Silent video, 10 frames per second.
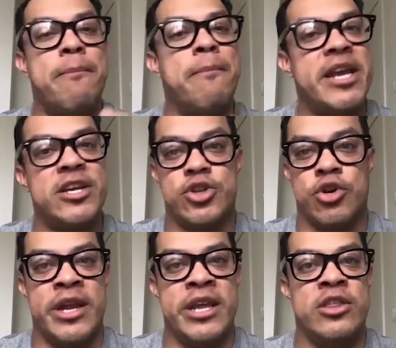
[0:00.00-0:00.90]
making
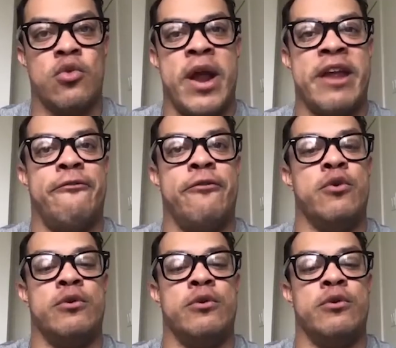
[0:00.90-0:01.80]
sure you're eating the right
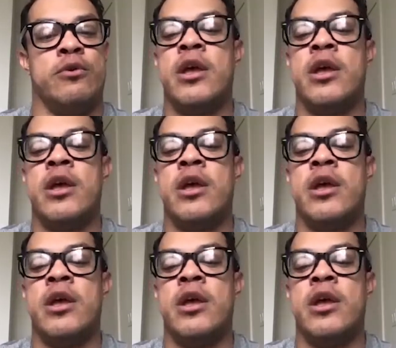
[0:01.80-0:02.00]
foods